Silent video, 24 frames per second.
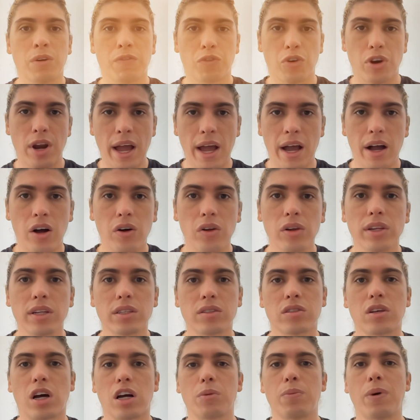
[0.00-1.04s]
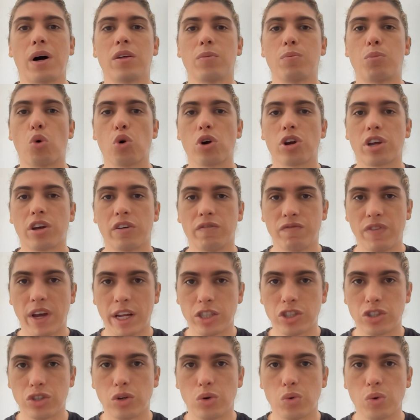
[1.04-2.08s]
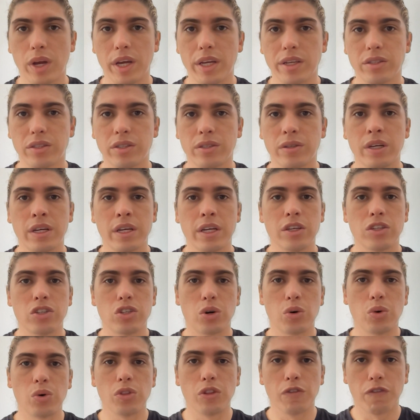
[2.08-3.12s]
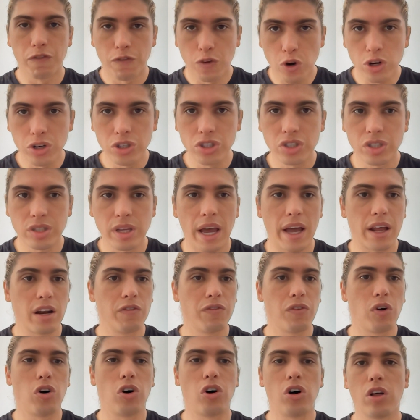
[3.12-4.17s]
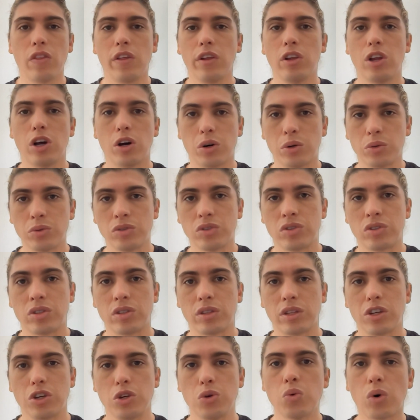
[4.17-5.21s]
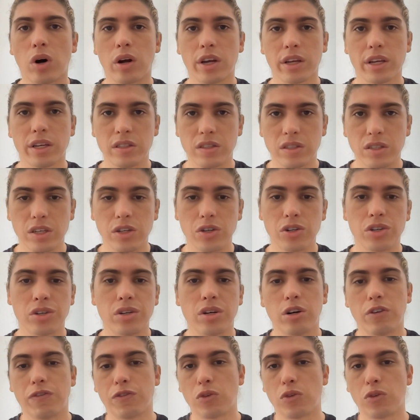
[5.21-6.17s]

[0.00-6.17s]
for now, let's talk about more conventional ways. So the first out of all the loans that you want to consider, of